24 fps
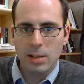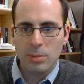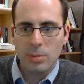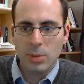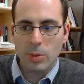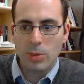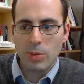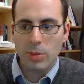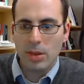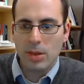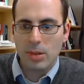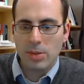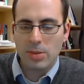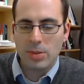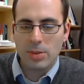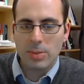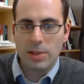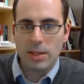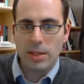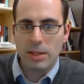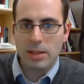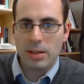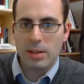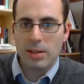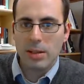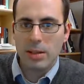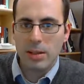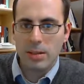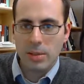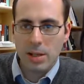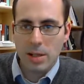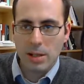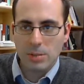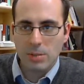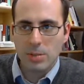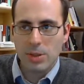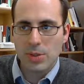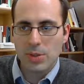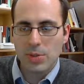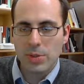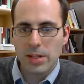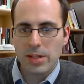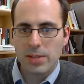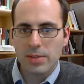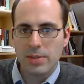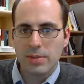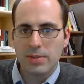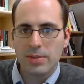But it would also be
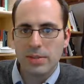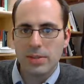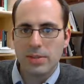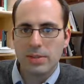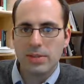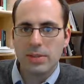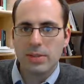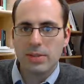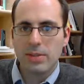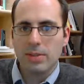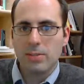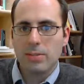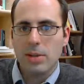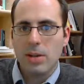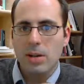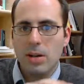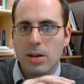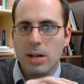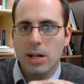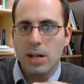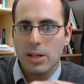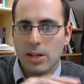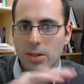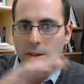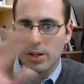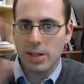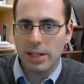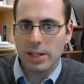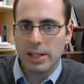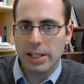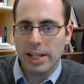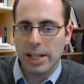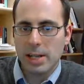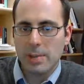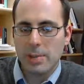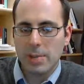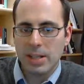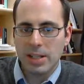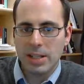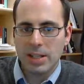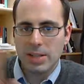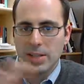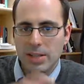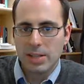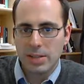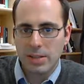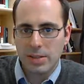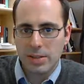unpersuasive to utter a claim and then
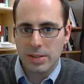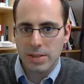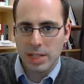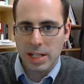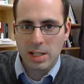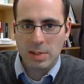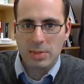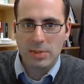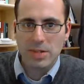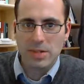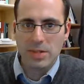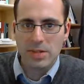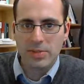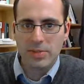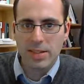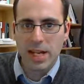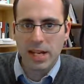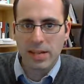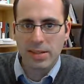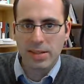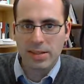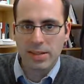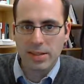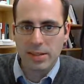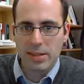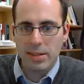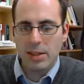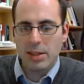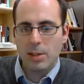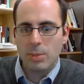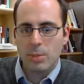just cite a bunch of text,